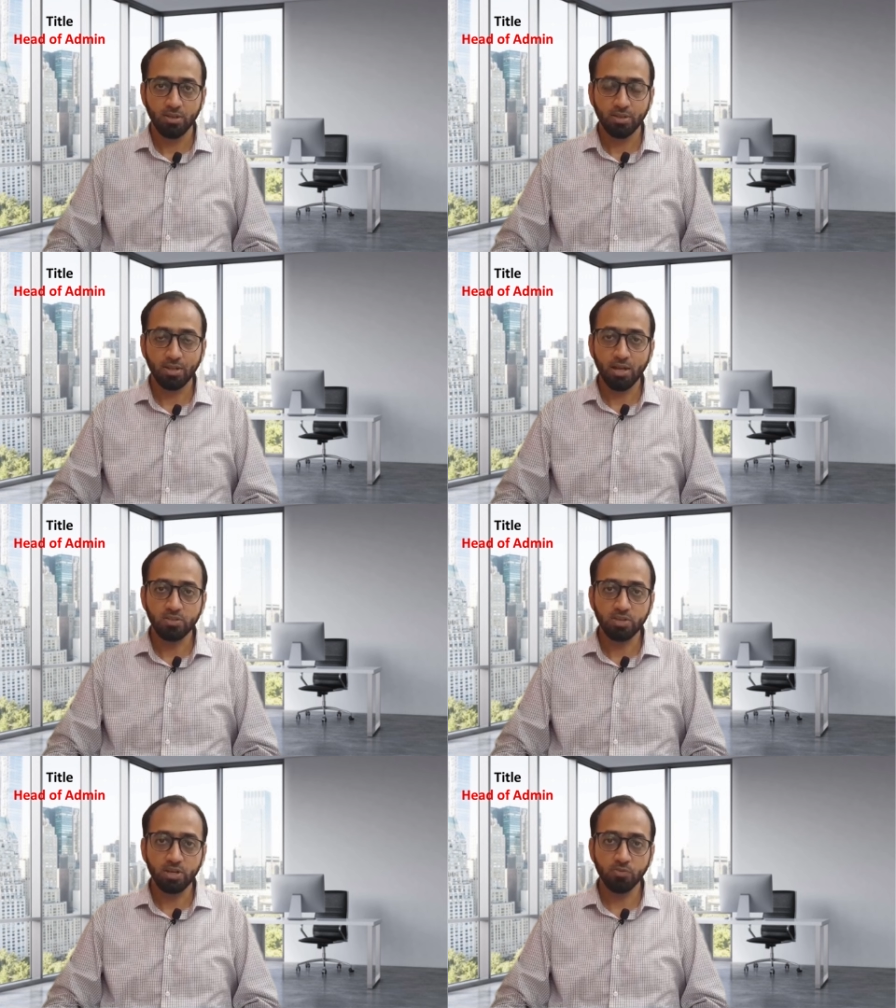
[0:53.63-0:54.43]
The
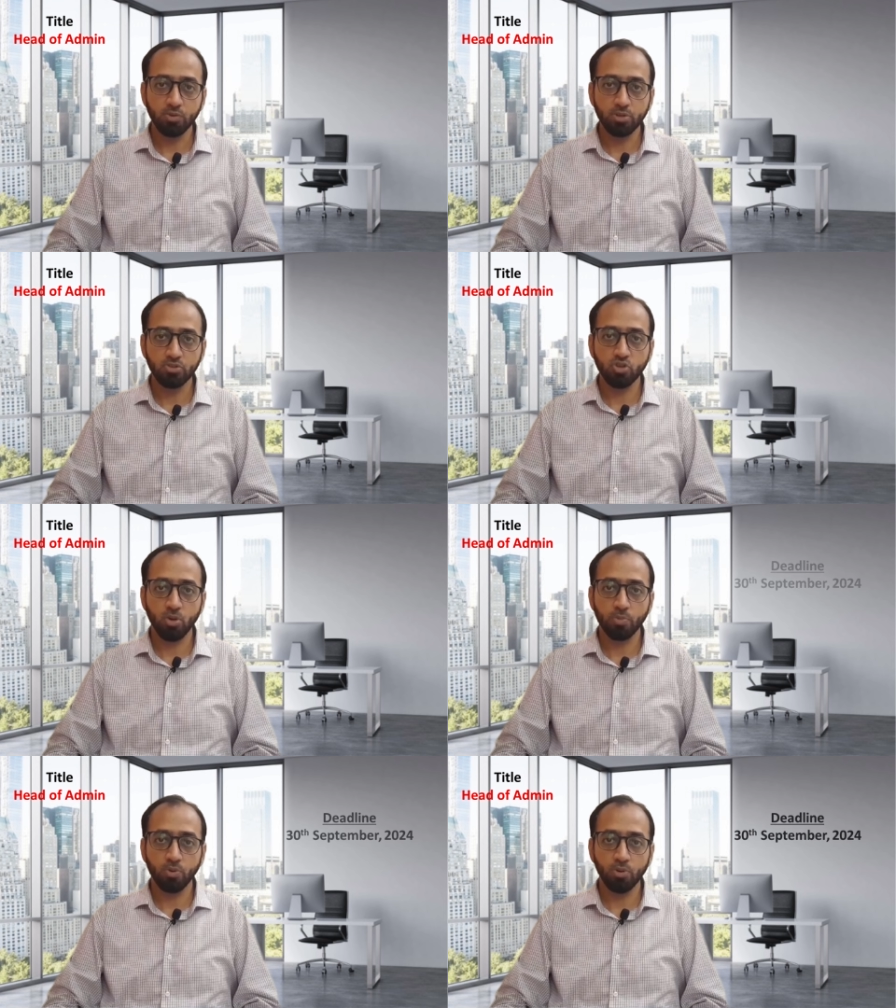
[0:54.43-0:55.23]
last date for this
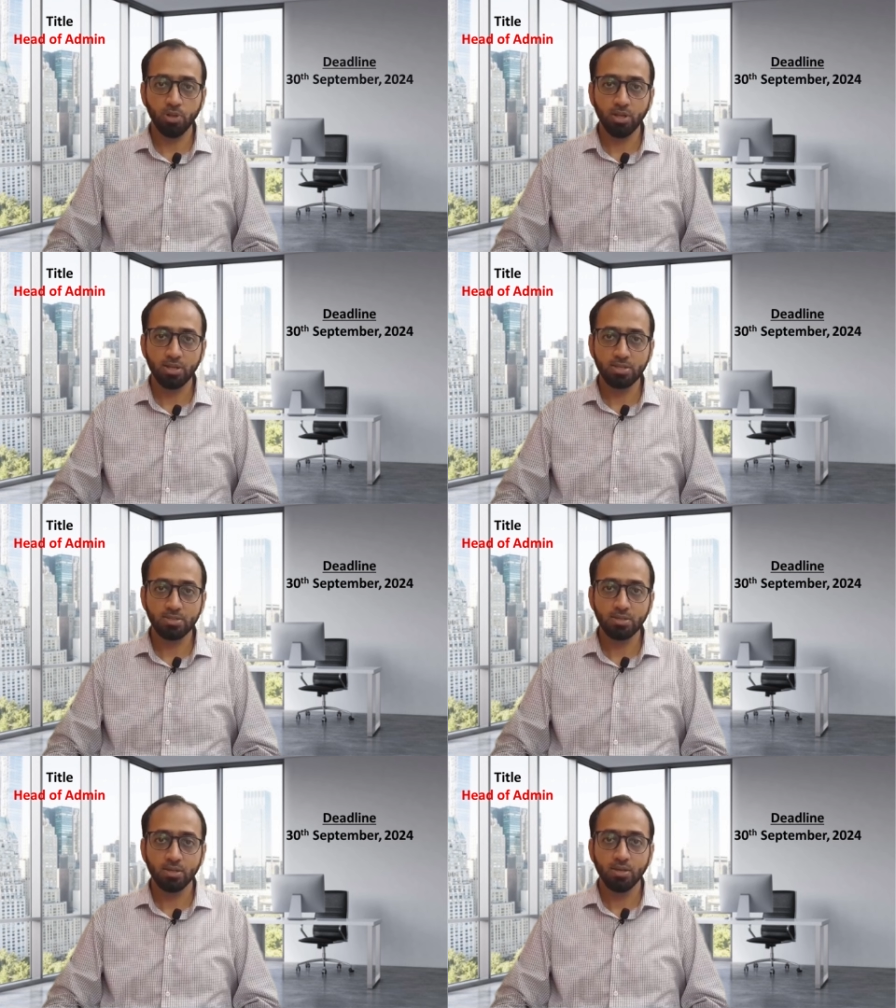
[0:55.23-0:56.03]
job role
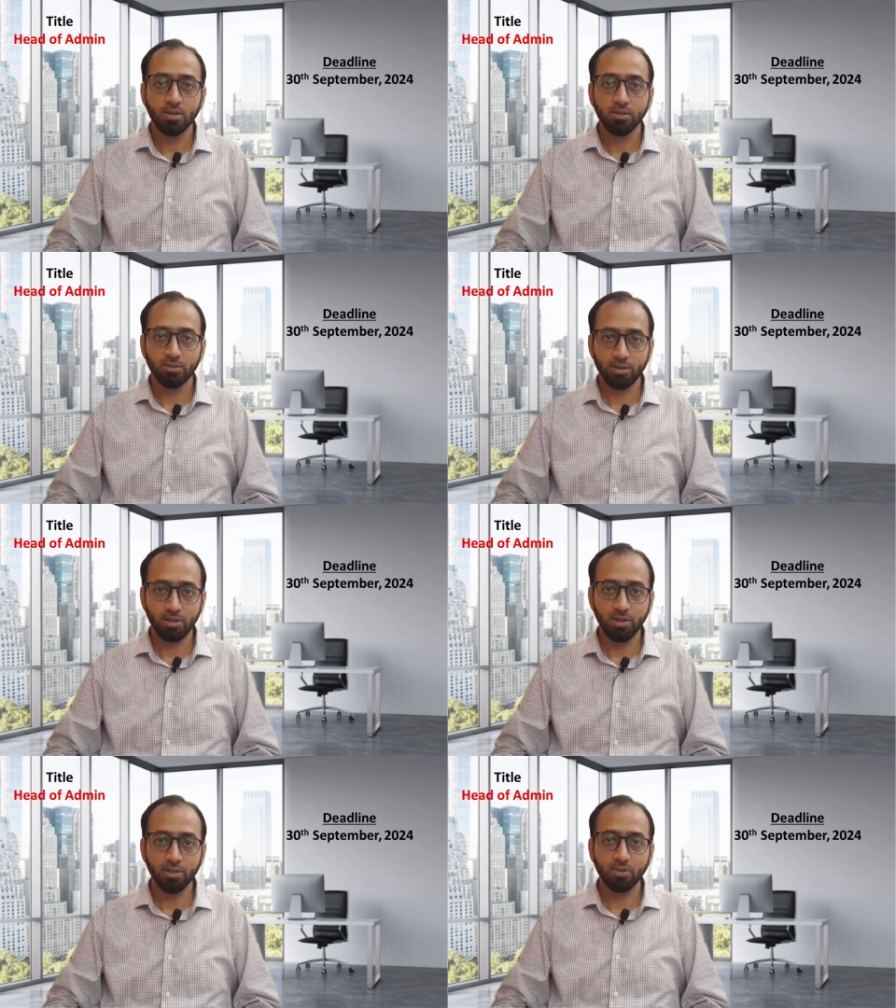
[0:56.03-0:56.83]
is
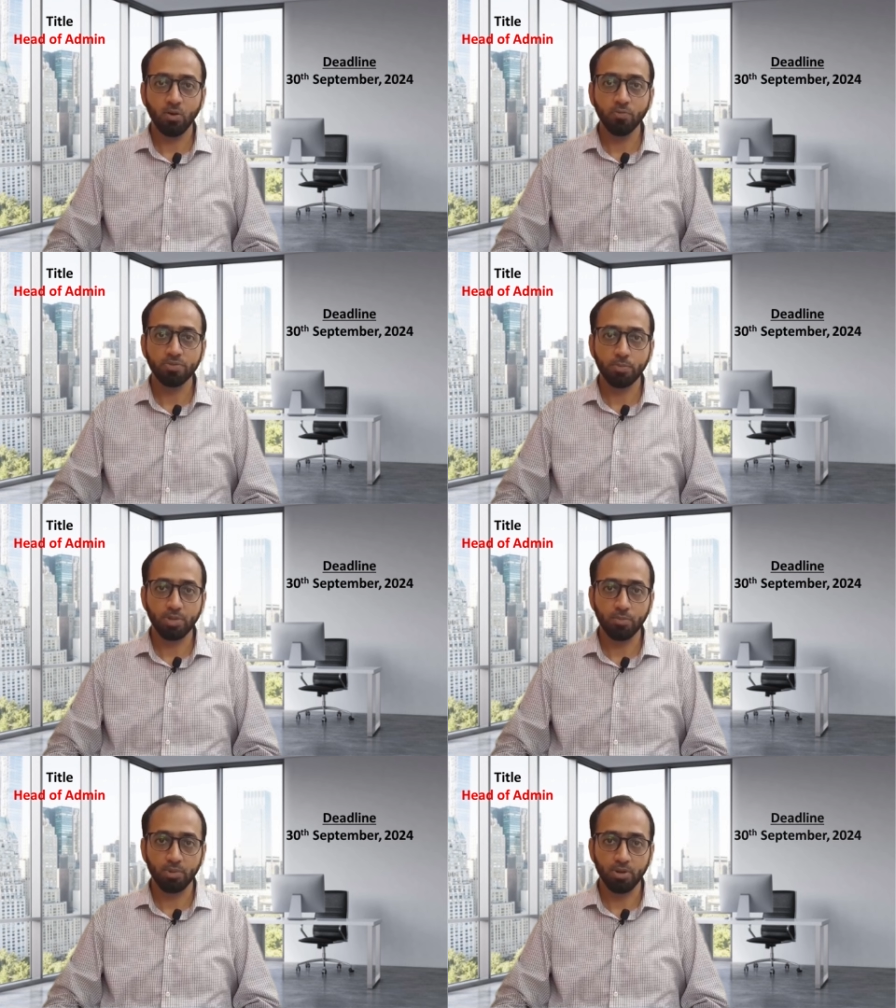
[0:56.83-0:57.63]
30th of
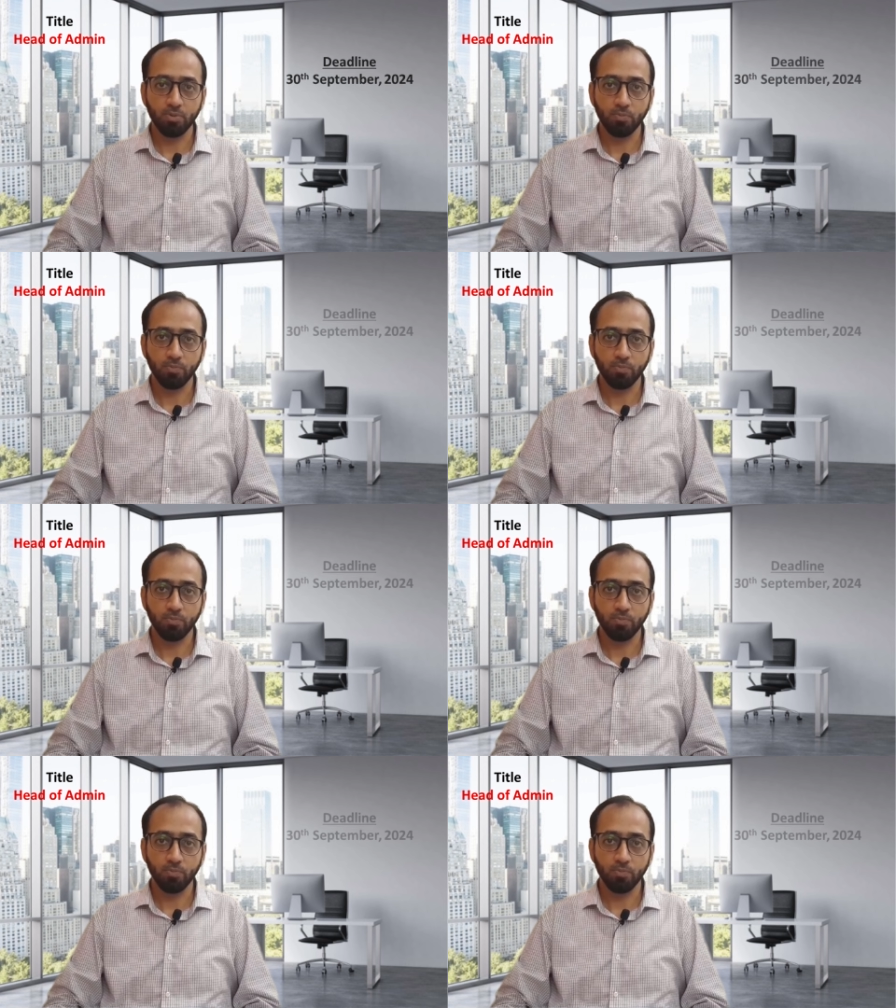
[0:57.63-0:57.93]
September.